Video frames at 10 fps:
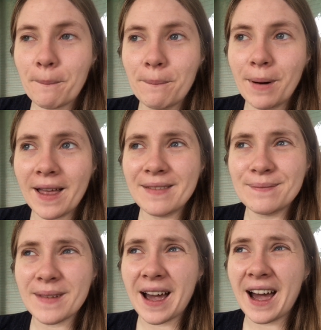but
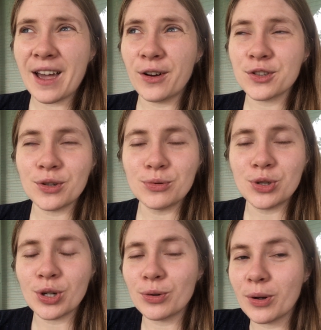I also
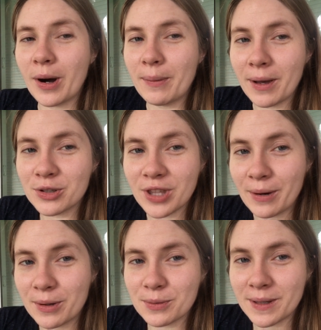don't know how polished that
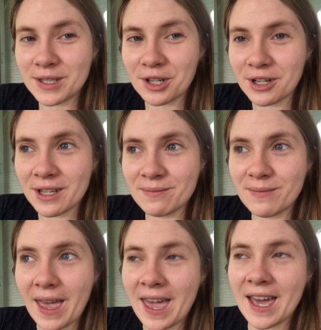was when he started,
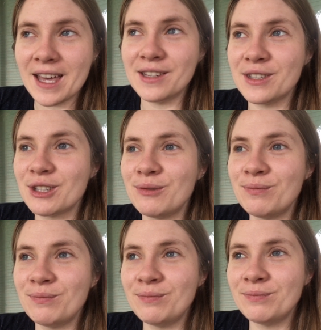and
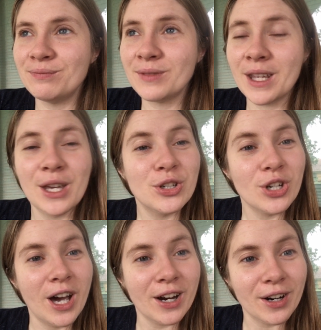
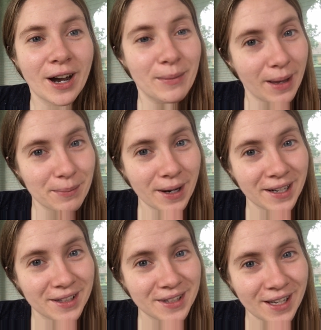shocker, I'm not
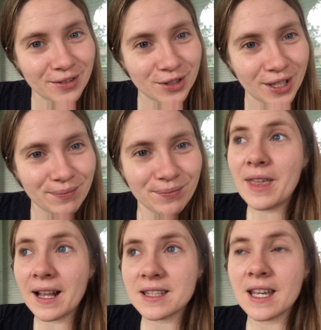Brandon Sanderson.
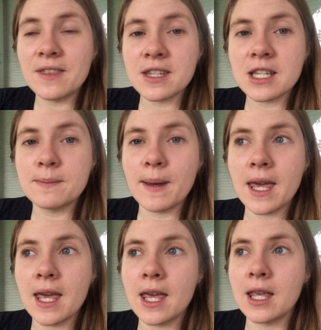That said, this has
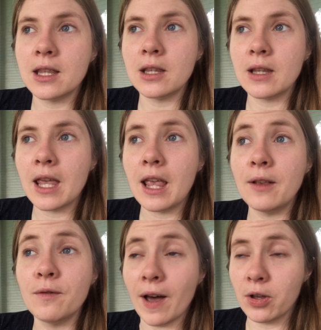been
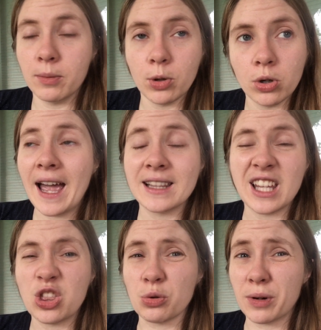invaluable. I had
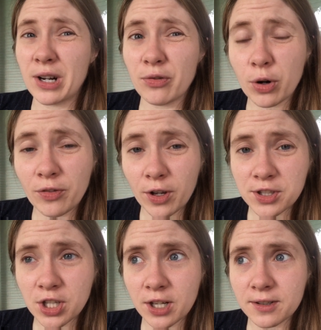like 3 or 4 false
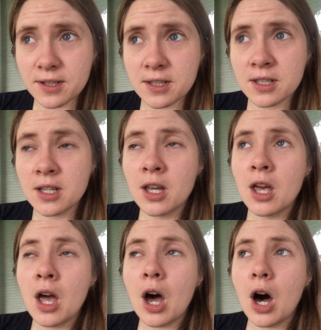starts,
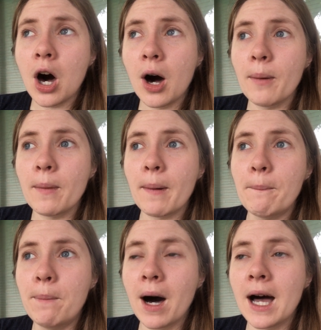
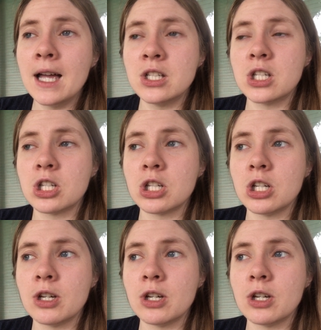but